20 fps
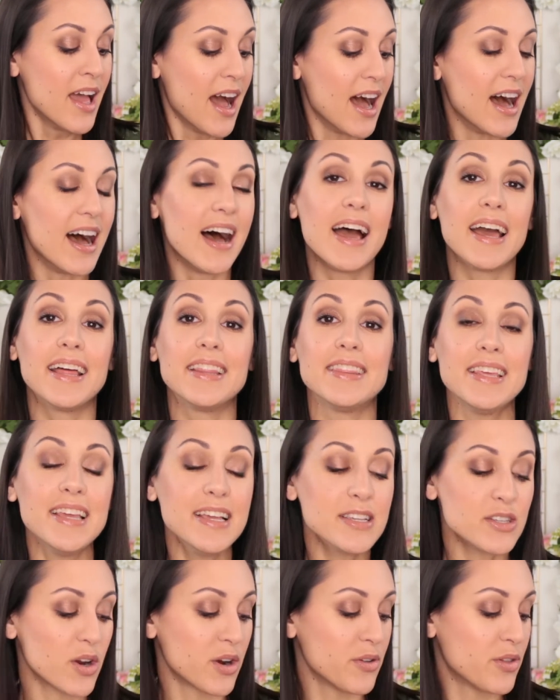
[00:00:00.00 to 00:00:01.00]
And
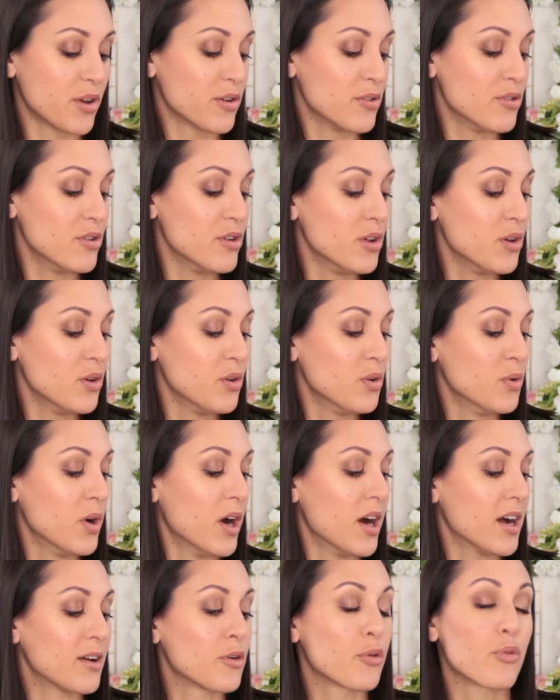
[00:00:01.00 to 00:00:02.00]
these are their new
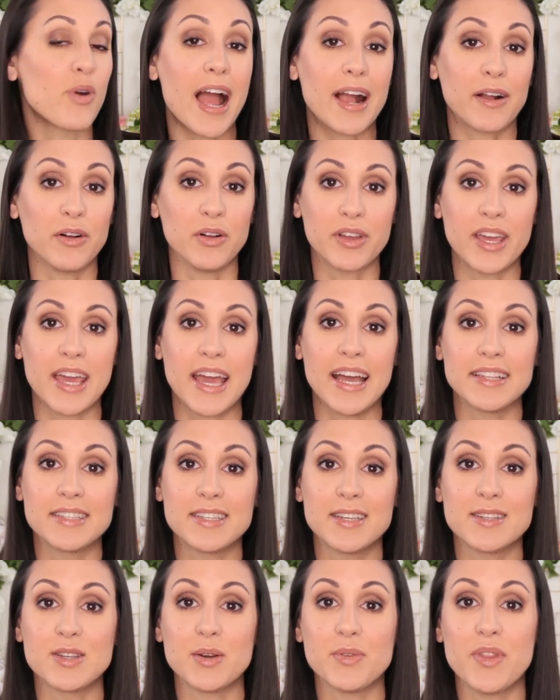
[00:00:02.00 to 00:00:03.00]
Crackle
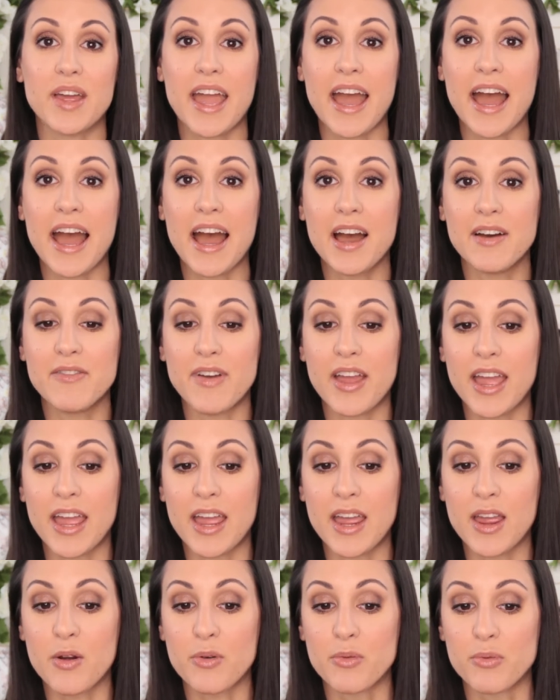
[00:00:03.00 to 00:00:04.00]
Kits. So they have
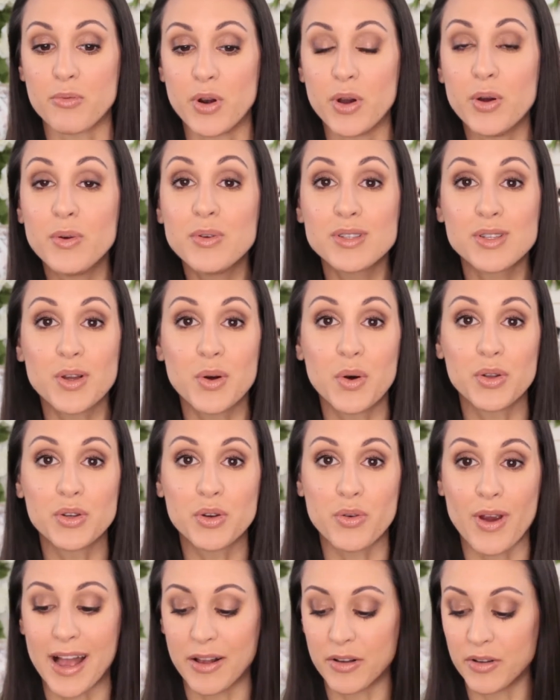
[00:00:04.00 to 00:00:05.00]
a rose gold
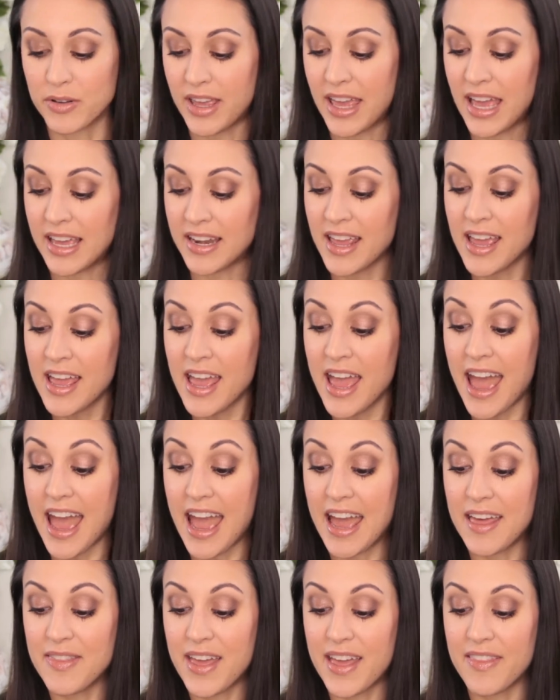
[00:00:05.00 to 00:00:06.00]
Crackle Kit,
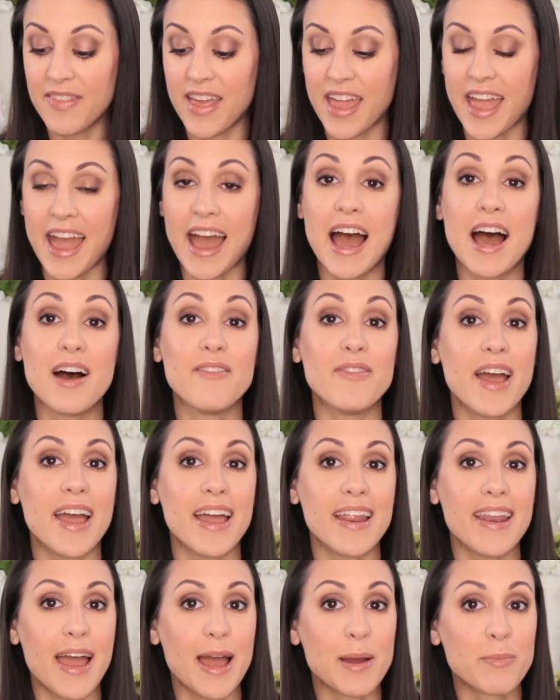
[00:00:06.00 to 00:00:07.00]
and then they have
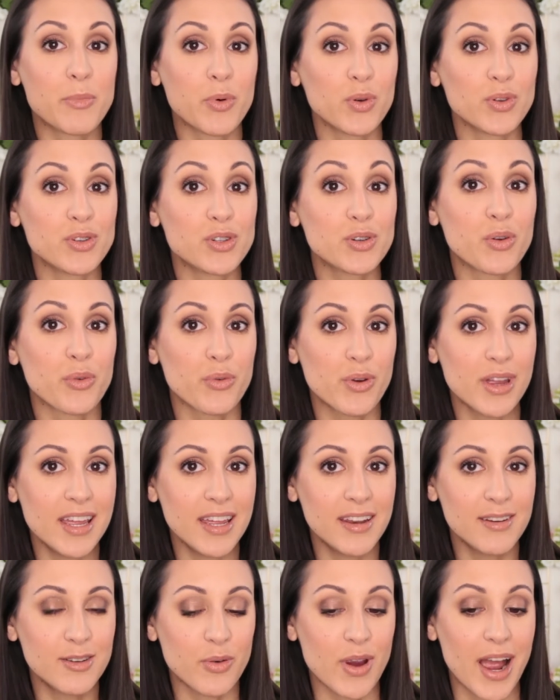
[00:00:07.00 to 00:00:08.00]
an emerald
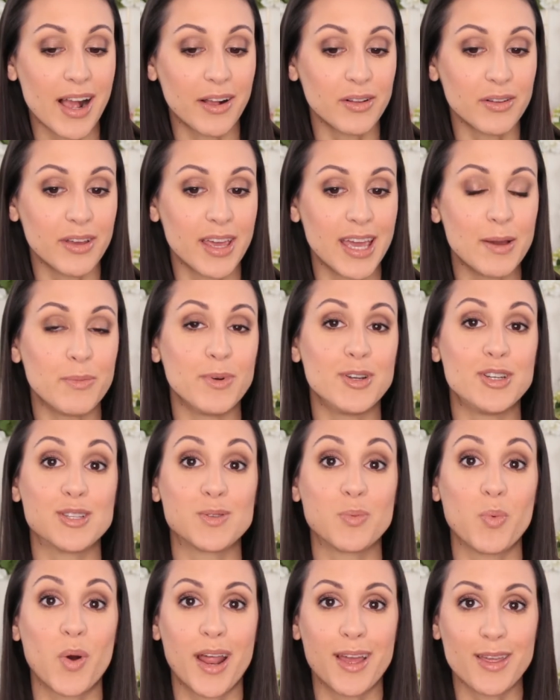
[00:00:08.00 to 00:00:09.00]
green Crackle Kit, which
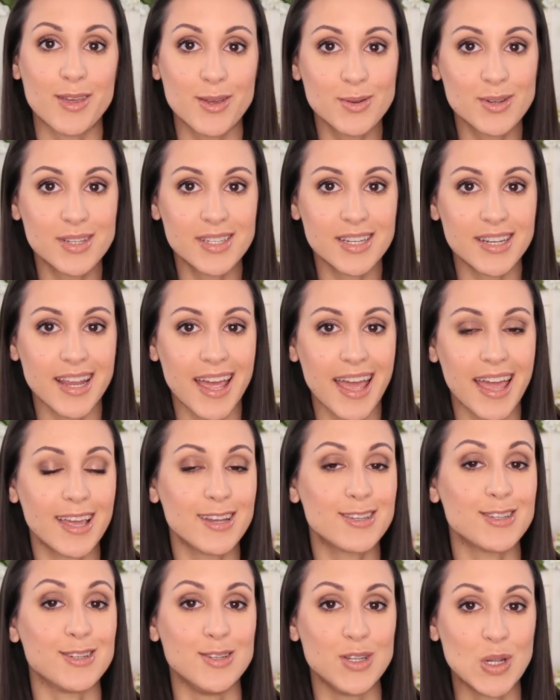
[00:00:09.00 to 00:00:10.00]
is what I used today
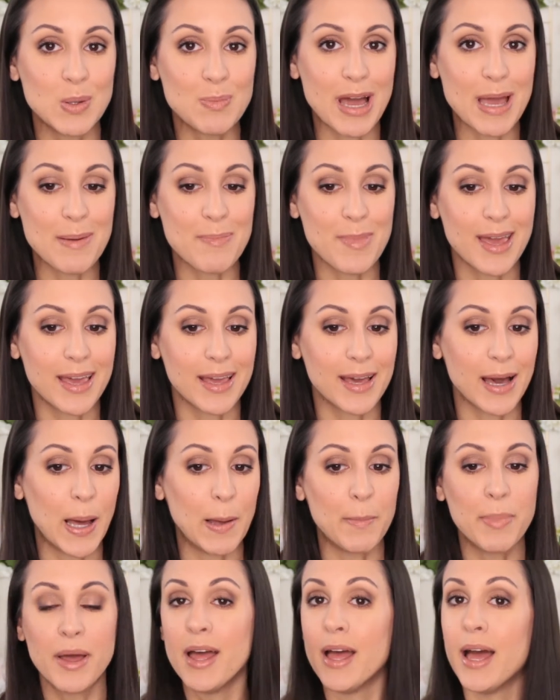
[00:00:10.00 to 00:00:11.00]
to do my
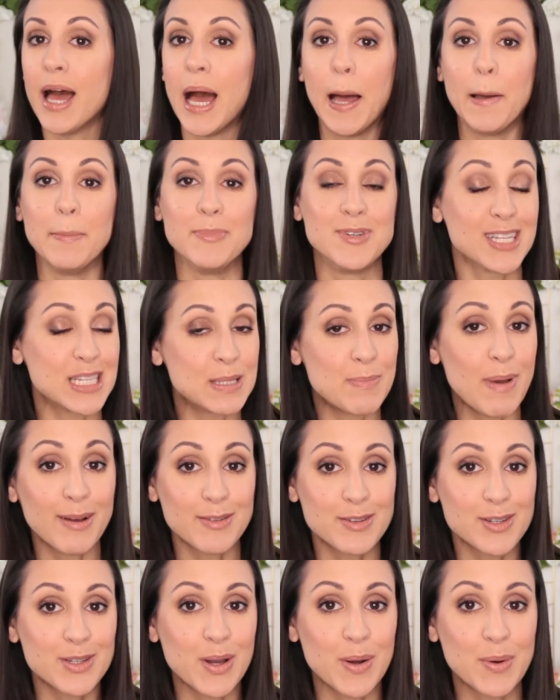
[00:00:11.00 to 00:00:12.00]
makeup. I'm just
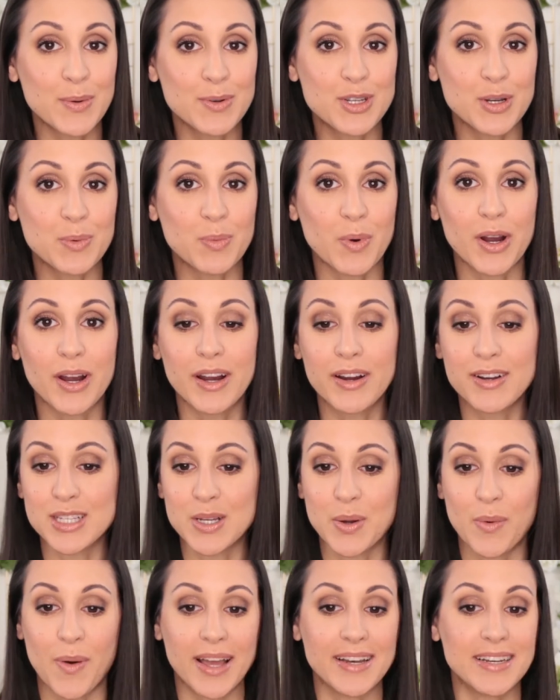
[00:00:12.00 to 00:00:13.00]
about to go to work,
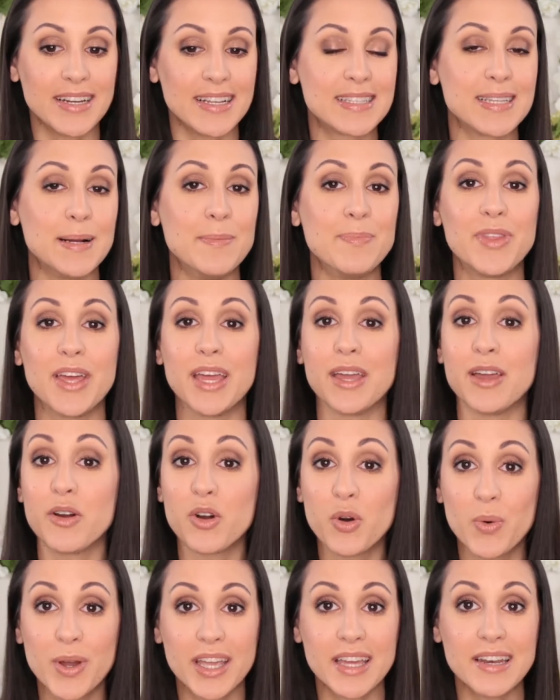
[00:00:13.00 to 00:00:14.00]
so I did something
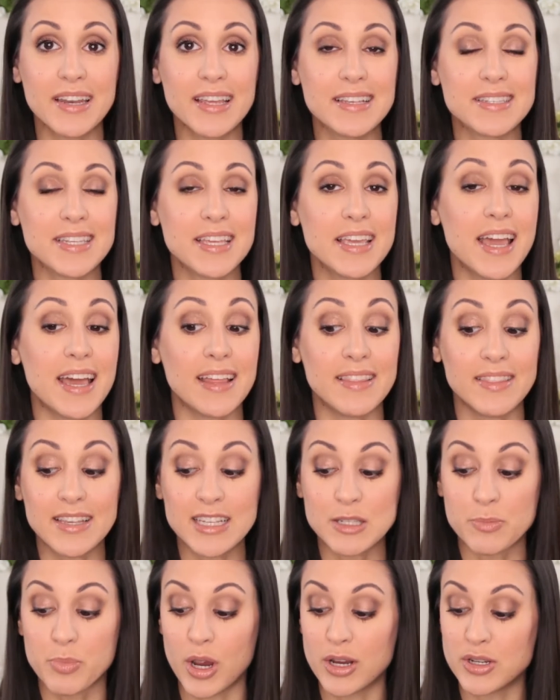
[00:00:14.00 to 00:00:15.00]
quick and easy, and
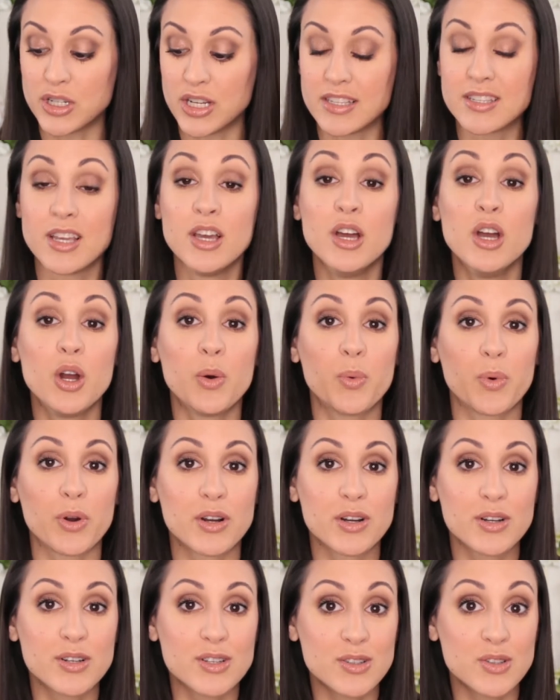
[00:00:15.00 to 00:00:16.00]
these brushes
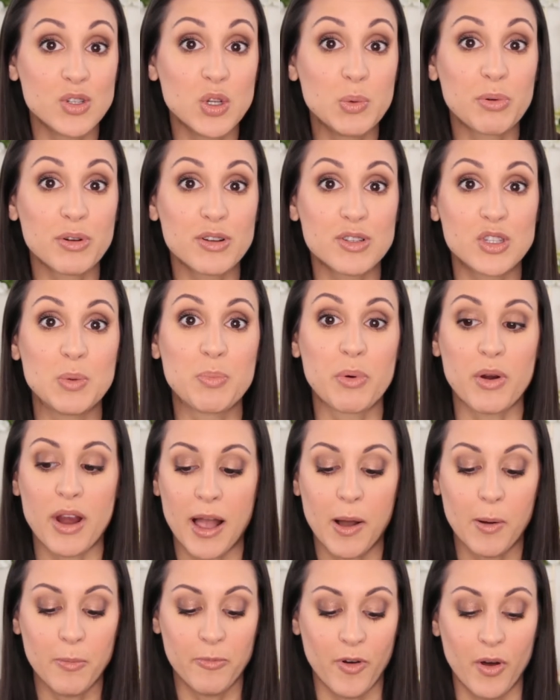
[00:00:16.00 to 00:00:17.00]
were super
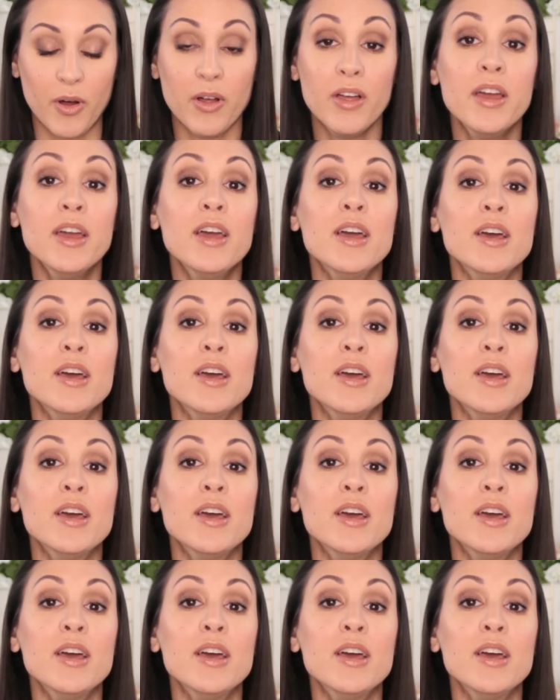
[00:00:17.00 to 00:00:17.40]
helpful.